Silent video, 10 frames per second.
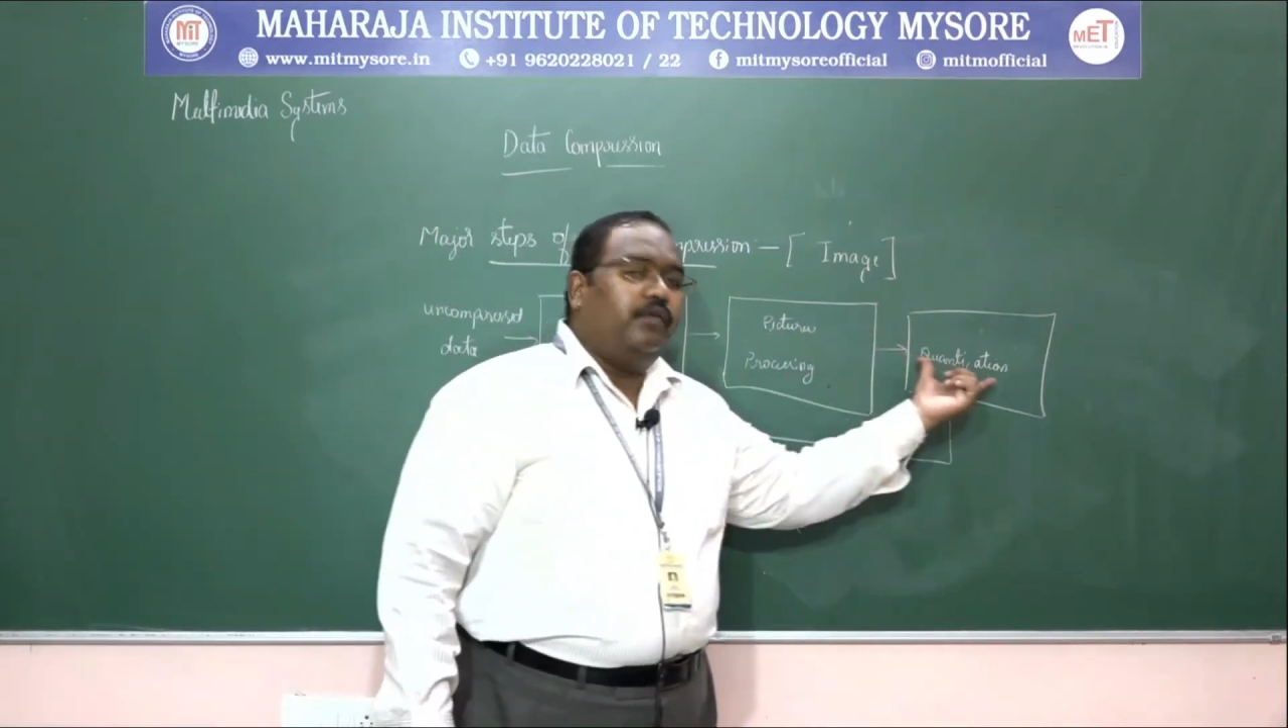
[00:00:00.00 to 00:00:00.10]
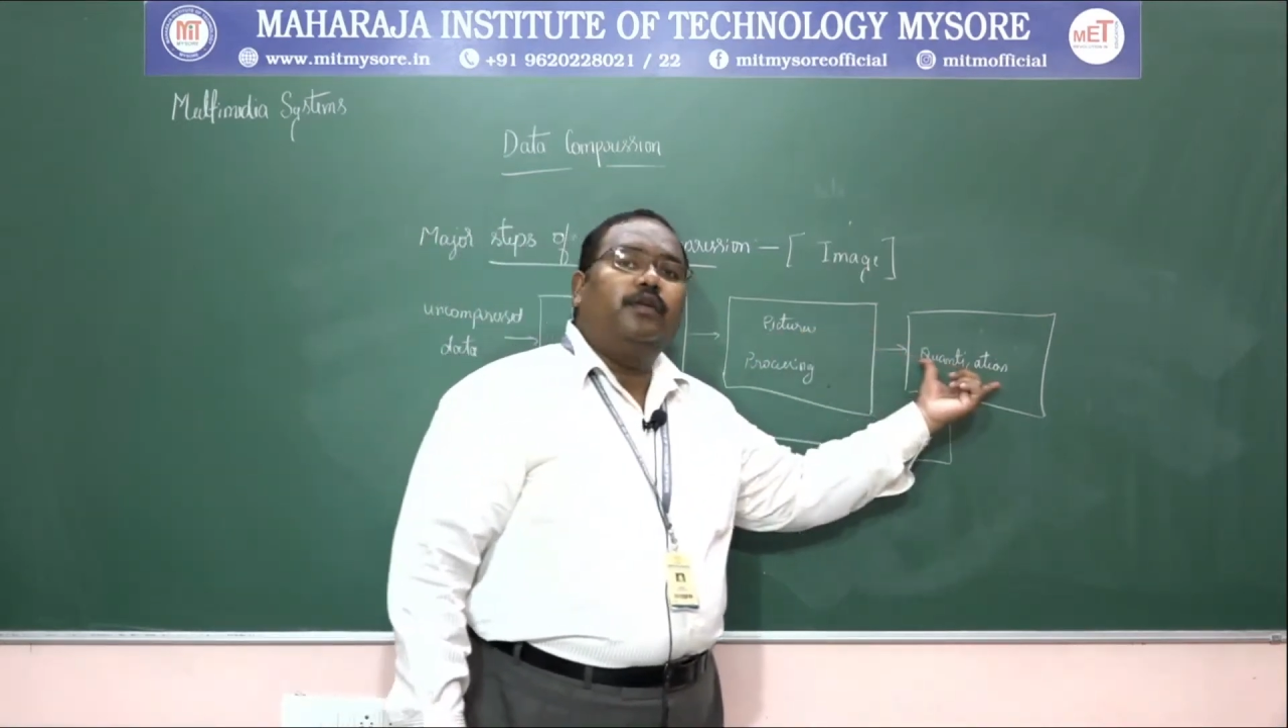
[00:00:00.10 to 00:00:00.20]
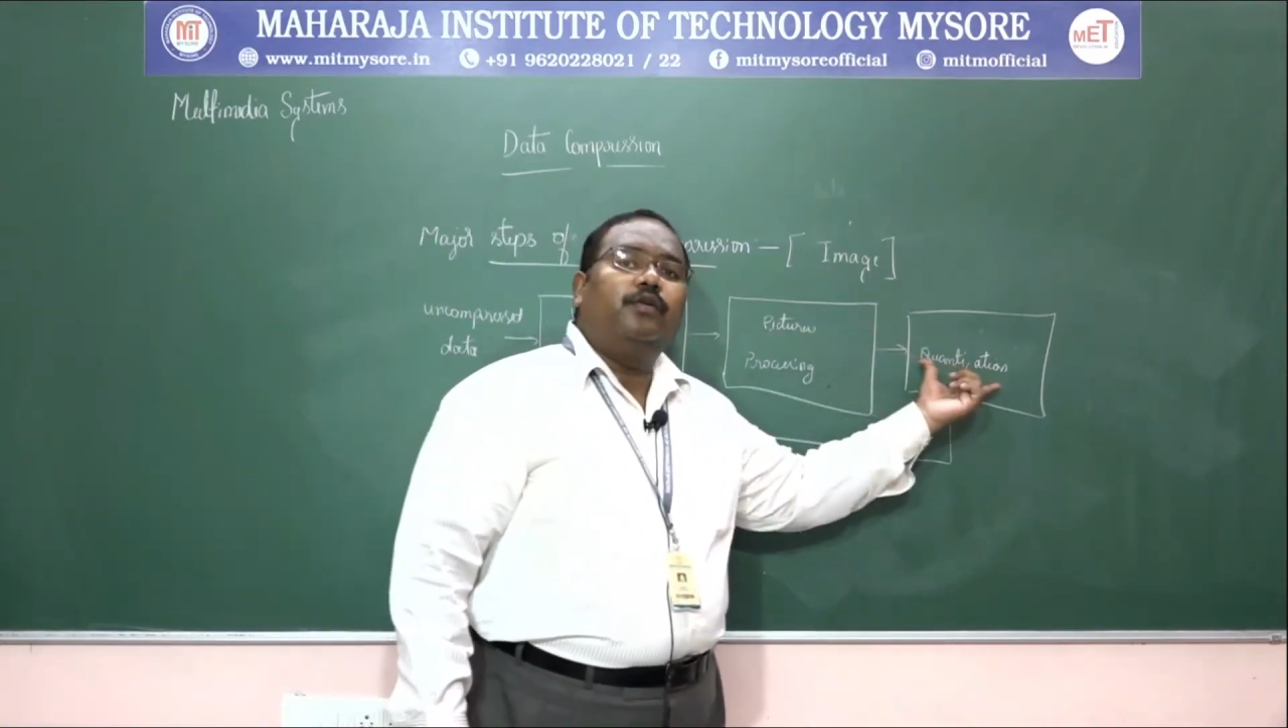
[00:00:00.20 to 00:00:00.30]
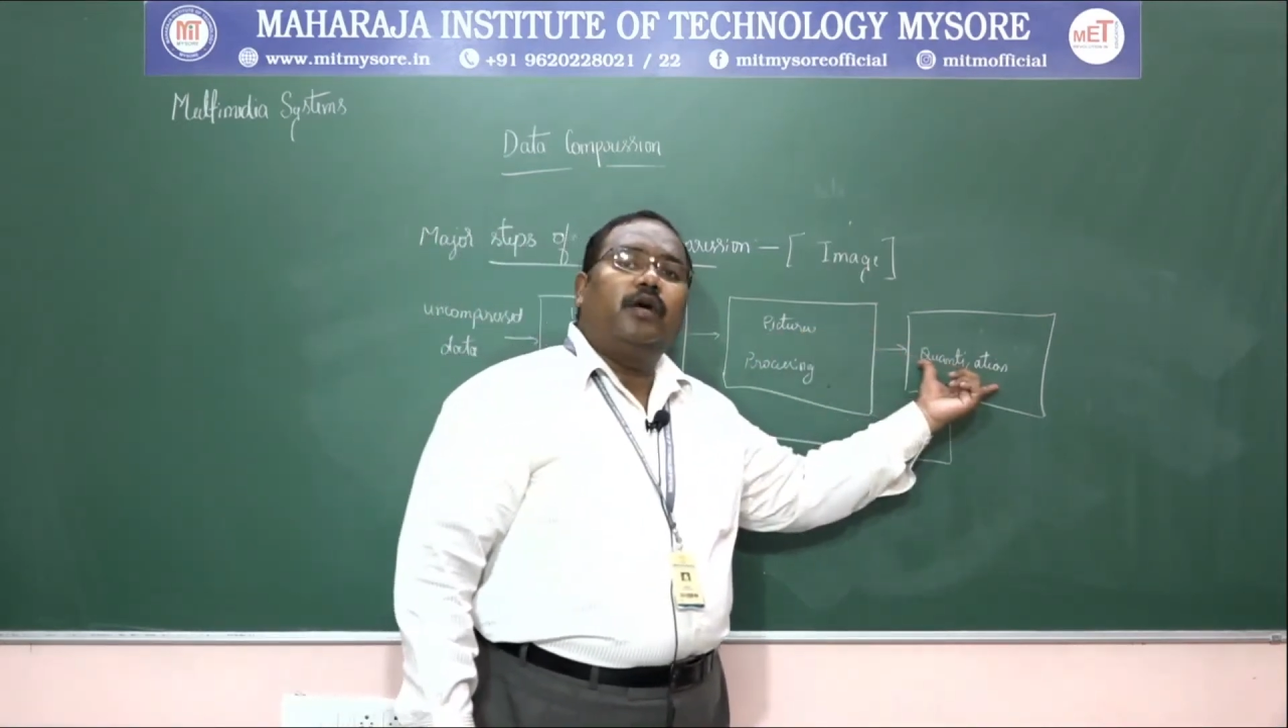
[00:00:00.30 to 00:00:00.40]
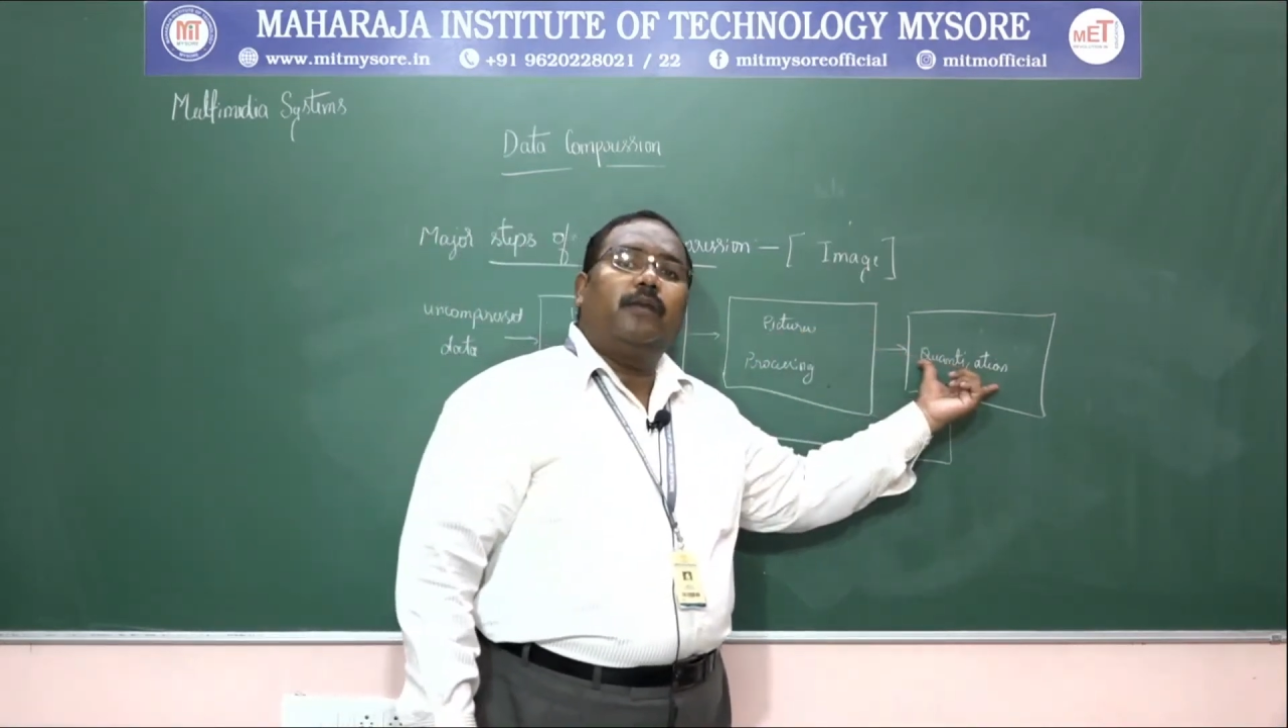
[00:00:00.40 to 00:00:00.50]

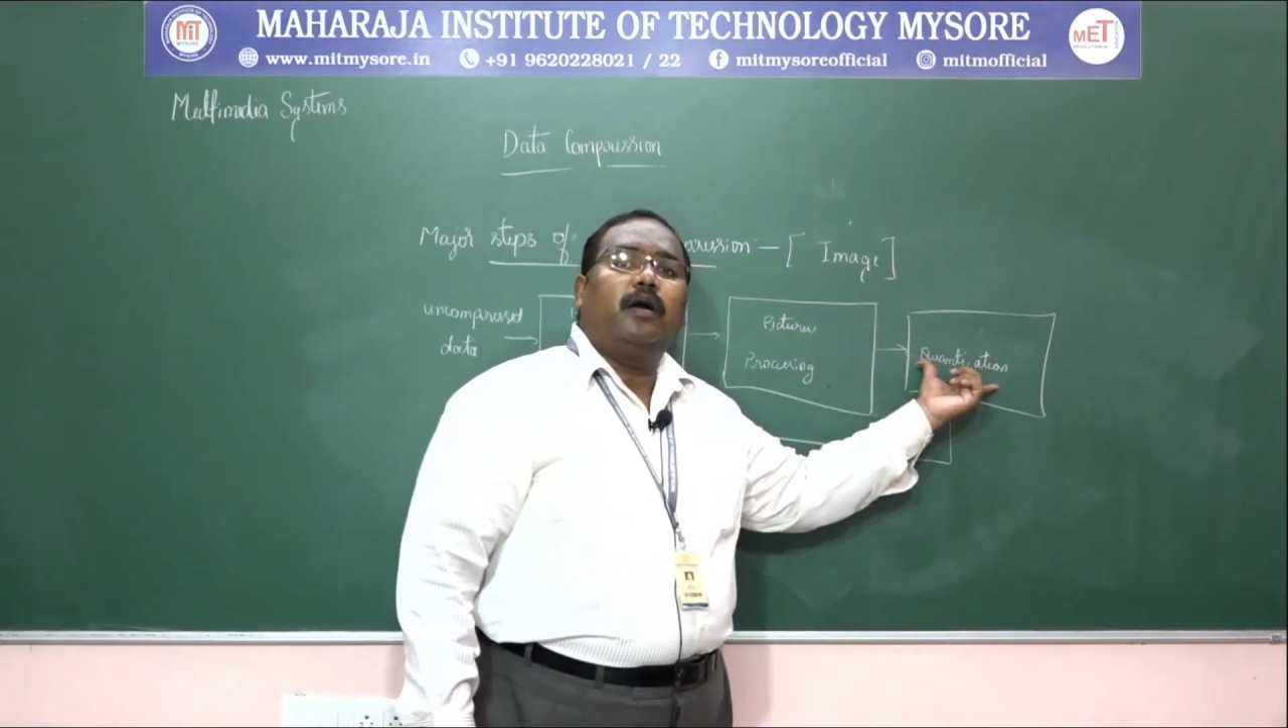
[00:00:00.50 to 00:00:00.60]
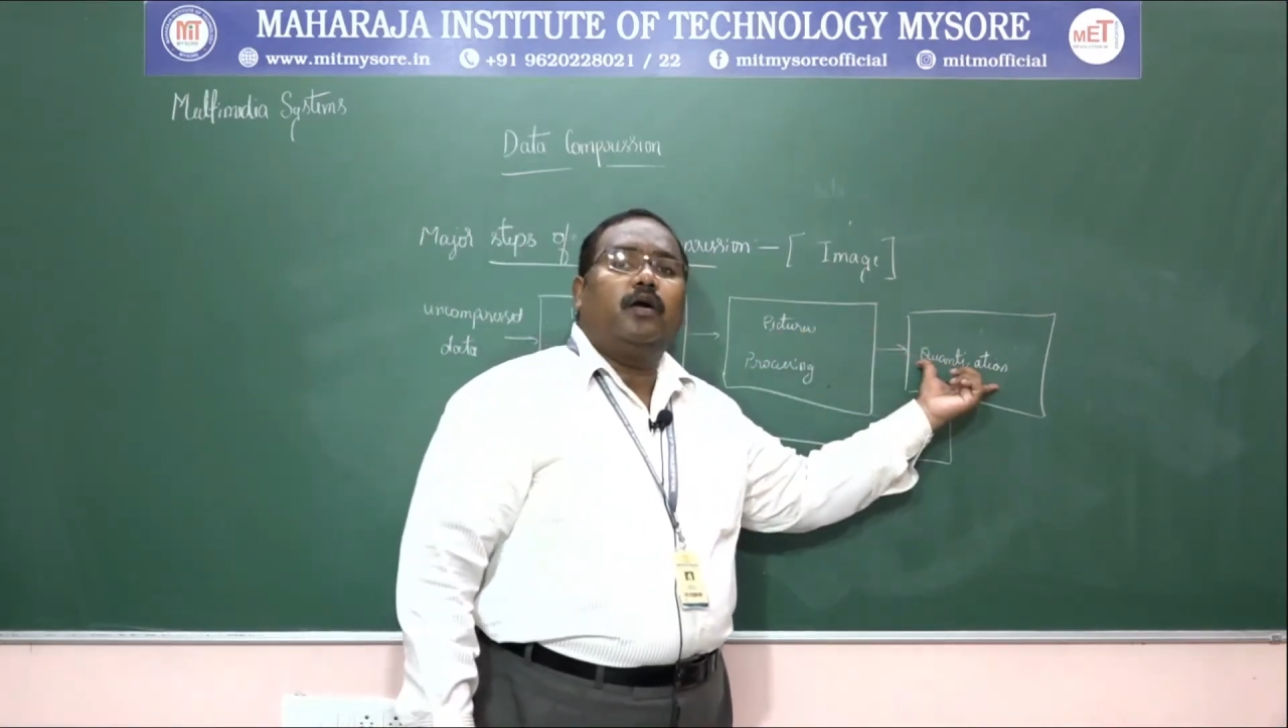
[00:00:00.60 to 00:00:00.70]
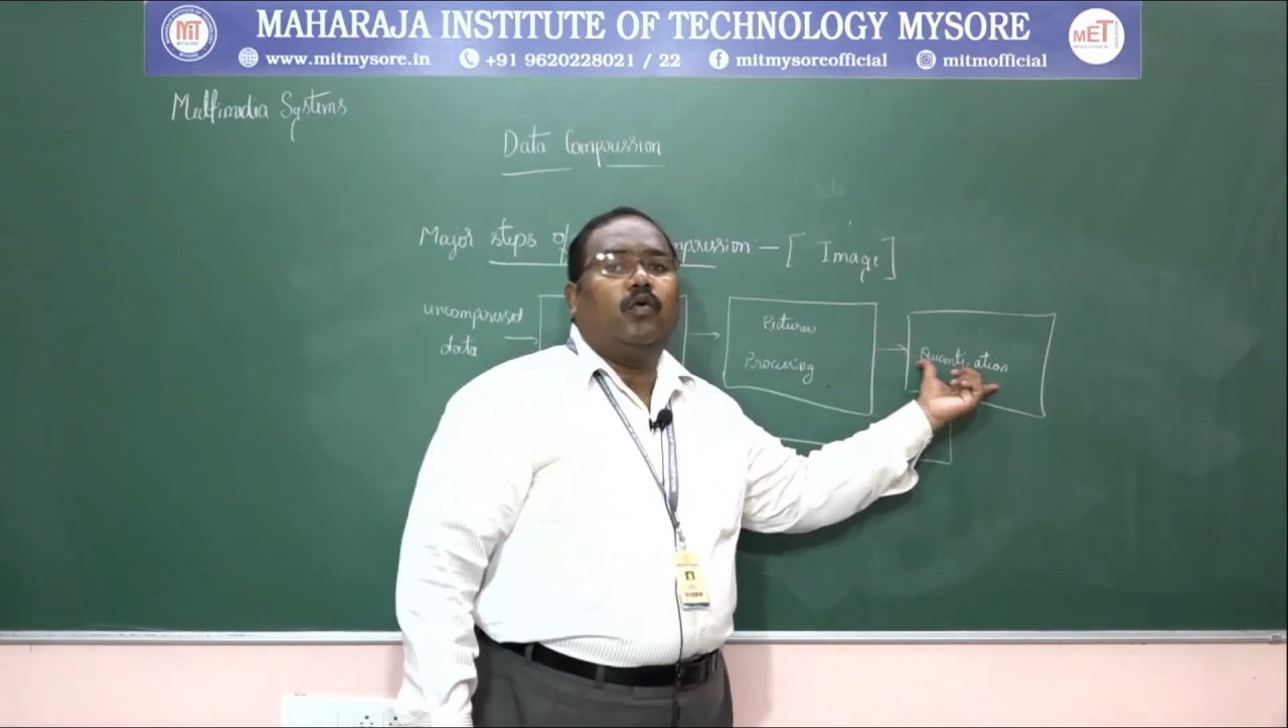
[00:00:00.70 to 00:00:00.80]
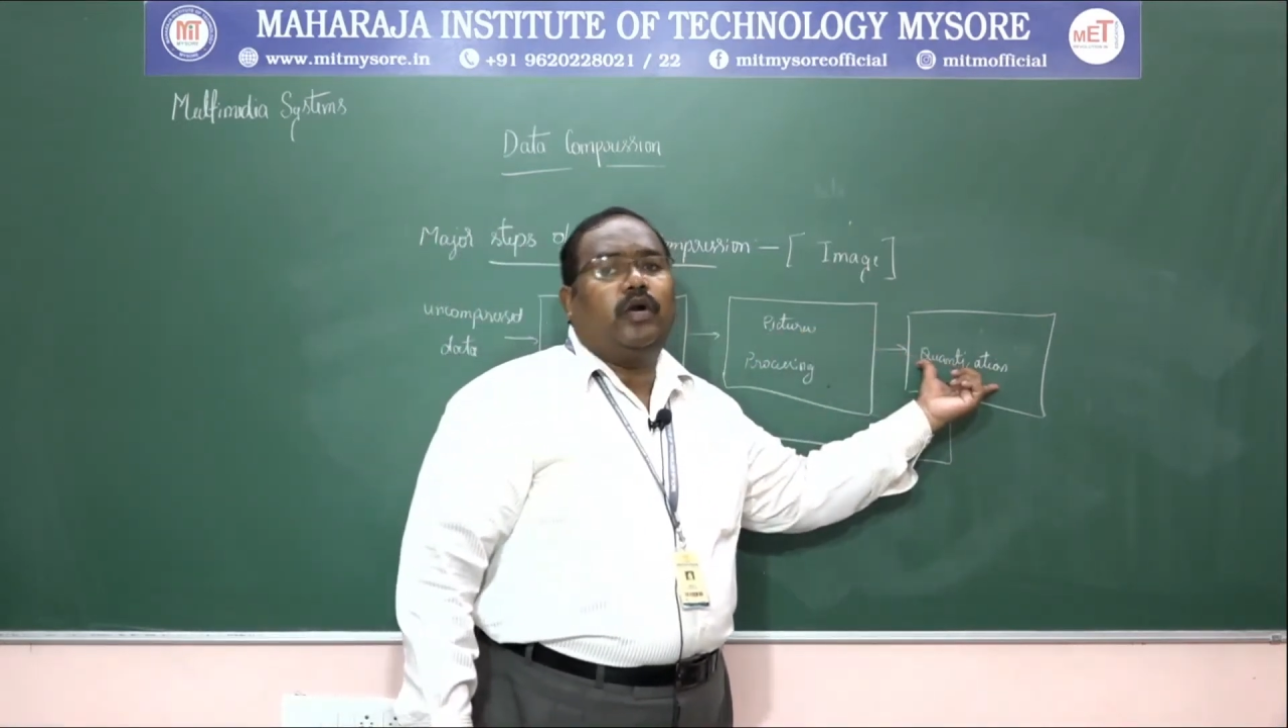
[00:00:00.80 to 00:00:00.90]
we do up a